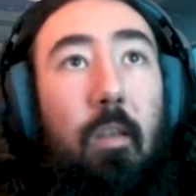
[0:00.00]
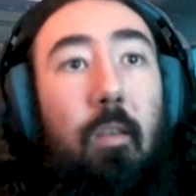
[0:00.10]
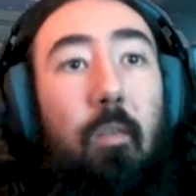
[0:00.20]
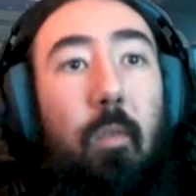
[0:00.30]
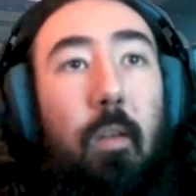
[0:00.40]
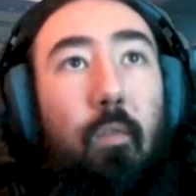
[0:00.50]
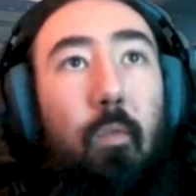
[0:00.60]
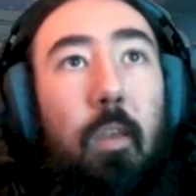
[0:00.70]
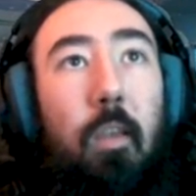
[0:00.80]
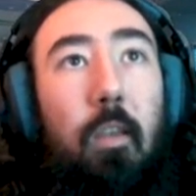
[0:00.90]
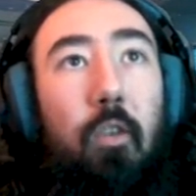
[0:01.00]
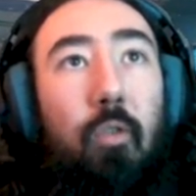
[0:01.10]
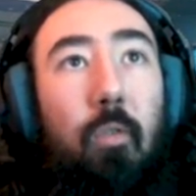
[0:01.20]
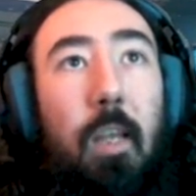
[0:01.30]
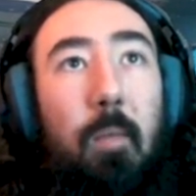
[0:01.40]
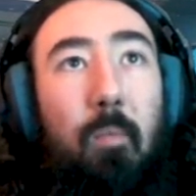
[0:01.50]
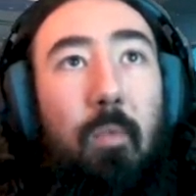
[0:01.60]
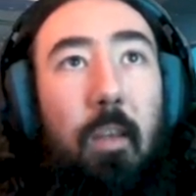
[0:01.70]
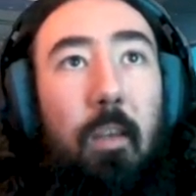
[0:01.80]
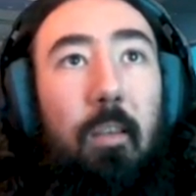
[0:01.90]
whenever we shoot the enemy
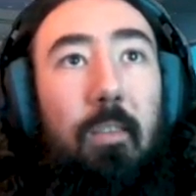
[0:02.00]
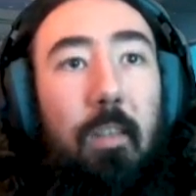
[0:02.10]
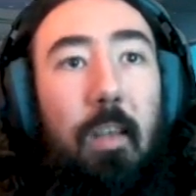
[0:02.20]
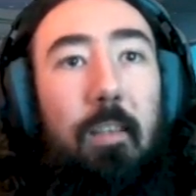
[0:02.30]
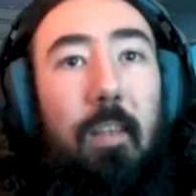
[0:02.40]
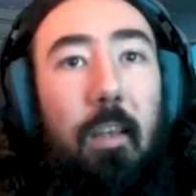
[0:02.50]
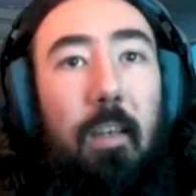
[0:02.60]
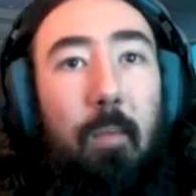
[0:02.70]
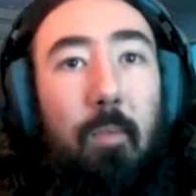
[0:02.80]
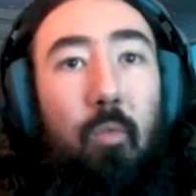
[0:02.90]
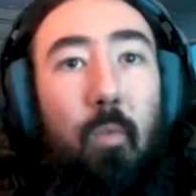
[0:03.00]
player, you see they're taking damage,